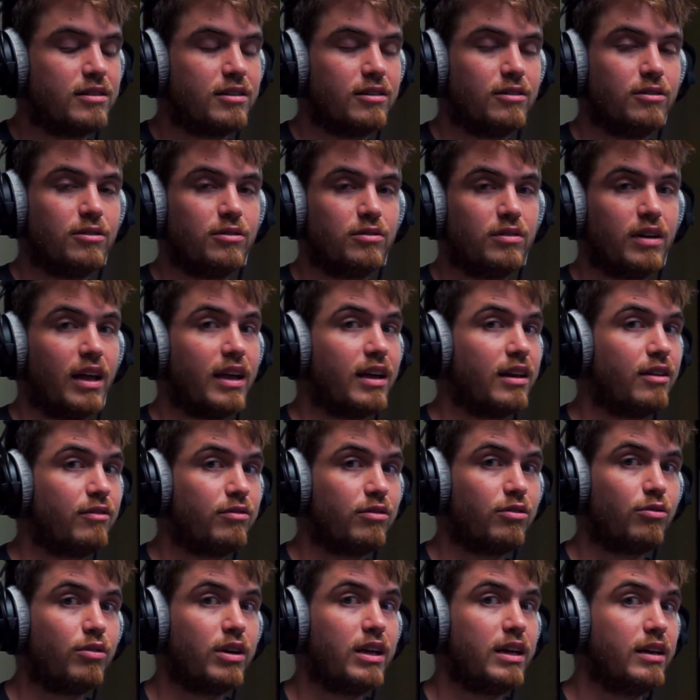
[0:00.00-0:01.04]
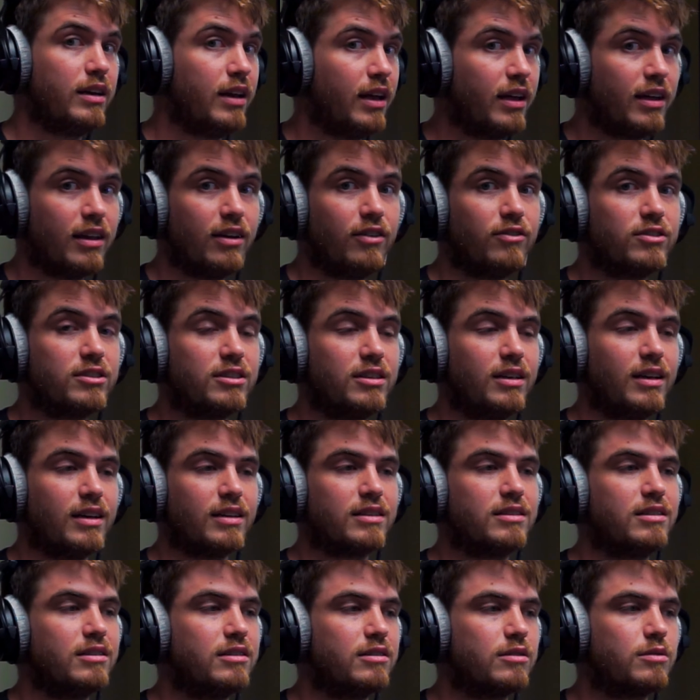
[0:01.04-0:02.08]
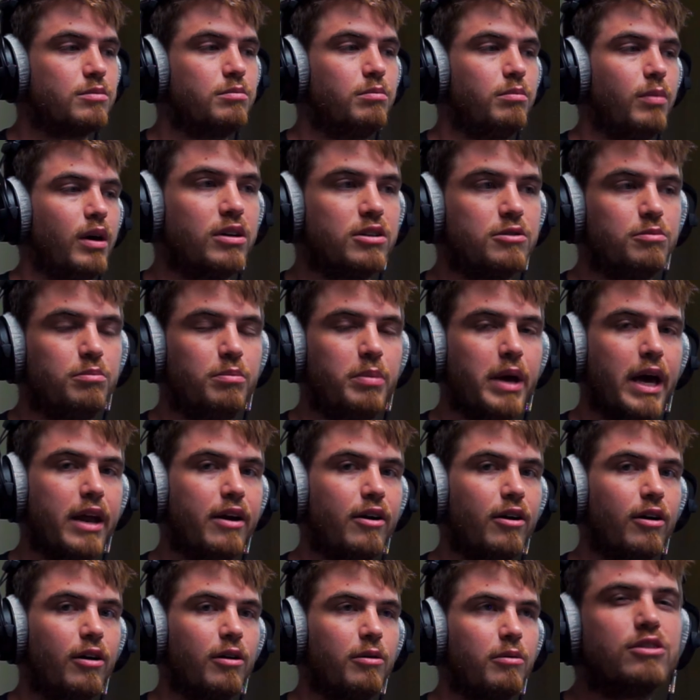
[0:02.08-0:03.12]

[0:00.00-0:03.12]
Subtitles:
to -3, -6 is much better.